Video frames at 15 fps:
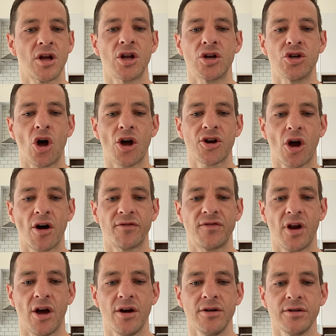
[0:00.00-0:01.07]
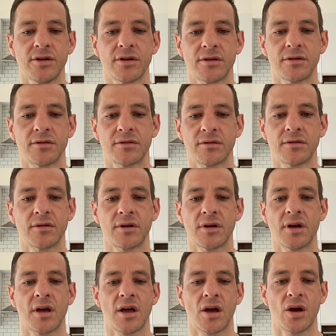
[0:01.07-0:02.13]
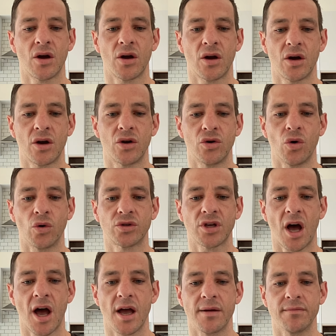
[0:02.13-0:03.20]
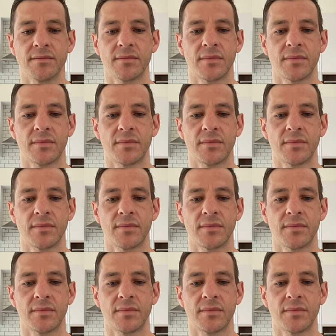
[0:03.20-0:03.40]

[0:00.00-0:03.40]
not of load, nor time.